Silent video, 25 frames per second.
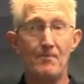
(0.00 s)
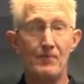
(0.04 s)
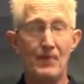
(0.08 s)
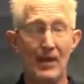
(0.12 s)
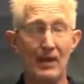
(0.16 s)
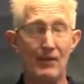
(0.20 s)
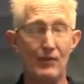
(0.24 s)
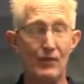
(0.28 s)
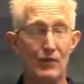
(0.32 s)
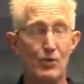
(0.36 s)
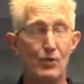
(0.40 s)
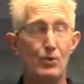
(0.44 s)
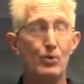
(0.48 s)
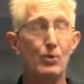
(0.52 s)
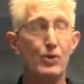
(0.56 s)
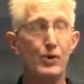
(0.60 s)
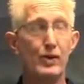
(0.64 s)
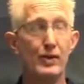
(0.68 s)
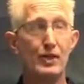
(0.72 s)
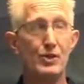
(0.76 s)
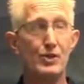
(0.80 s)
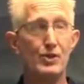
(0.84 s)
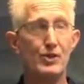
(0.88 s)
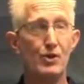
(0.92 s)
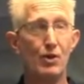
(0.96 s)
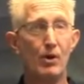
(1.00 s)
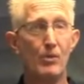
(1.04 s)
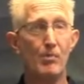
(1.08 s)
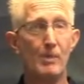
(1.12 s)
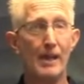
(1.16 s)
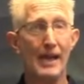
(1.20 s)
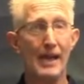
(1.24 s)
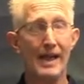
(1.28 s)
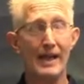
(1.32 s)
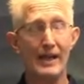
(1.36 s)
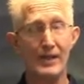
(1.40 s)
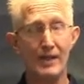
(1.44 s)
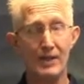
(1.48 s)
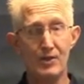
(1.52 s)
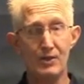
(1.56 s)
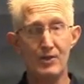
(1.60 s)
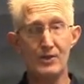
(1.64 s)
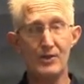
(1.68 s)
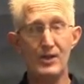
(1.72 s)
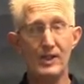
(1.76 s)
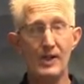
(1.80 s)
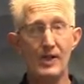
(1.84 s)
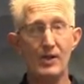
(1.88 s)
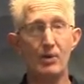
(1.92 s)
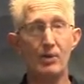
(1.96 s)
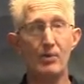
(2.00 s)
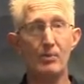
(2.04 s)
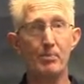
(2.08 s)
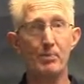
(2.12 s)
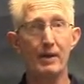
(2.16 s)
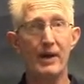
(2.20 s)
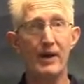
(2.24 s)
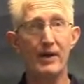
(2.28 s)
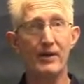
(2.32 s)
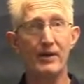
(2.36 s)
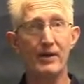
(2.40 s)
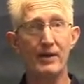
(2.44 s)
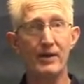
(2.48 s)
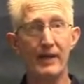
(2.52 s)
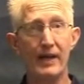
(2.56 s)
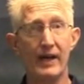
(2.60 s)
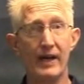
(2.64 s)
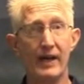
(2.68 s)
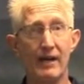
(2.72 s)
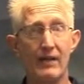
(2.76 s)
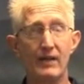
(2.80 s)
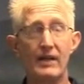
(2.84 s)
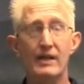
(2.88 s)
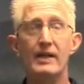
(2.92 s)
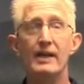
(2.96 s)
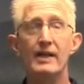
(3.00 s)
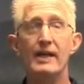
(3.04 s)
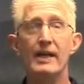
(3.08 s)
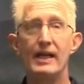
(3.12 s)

If you look at your bag and you see an old putter in there,